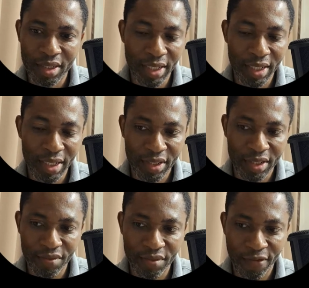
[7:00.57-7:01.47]

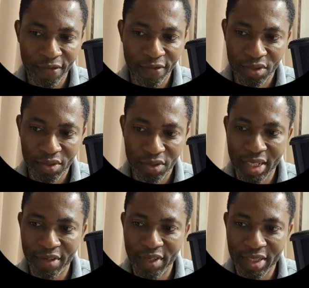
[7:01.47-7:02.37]
derivative, the first order
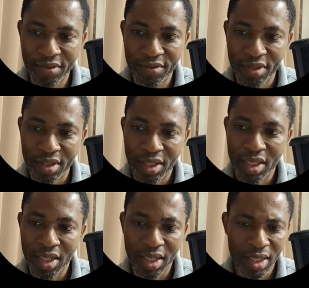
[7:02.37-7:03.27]
derivative.
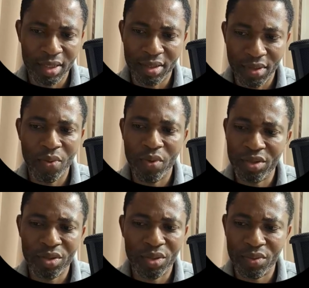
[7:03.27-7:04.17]
And I
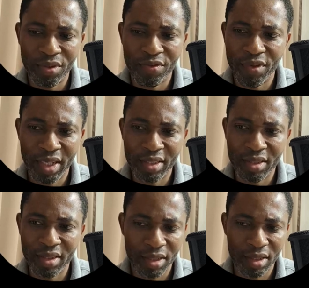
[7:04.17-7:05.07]
went on to
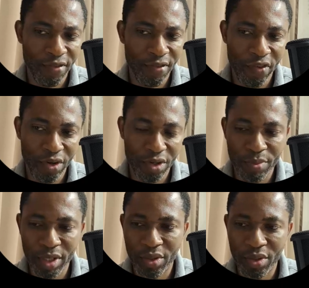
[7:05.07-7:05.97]
define the various
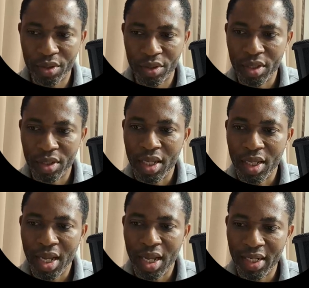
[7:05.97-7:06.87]
method.
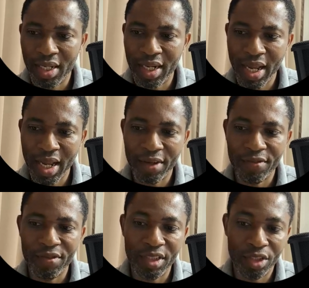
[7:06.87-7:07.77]
And then I have
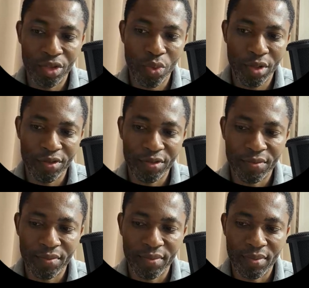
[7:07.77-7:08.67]
d12
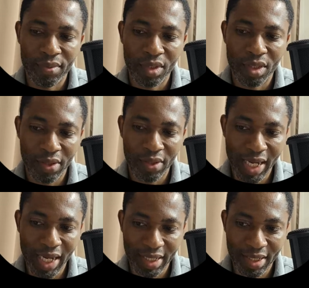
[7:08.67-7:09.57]

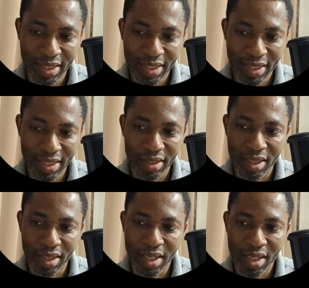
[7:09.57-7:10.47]
right inside it.
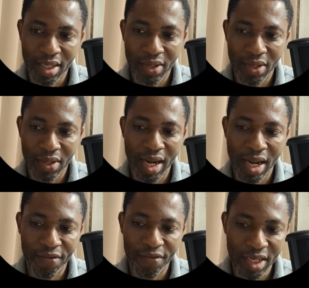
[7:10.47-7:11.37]
Okay, I
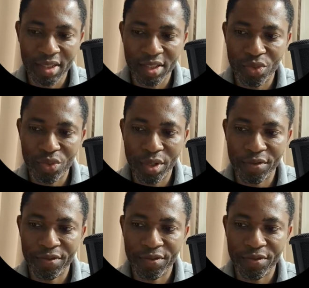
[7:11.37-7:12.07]
have test d12,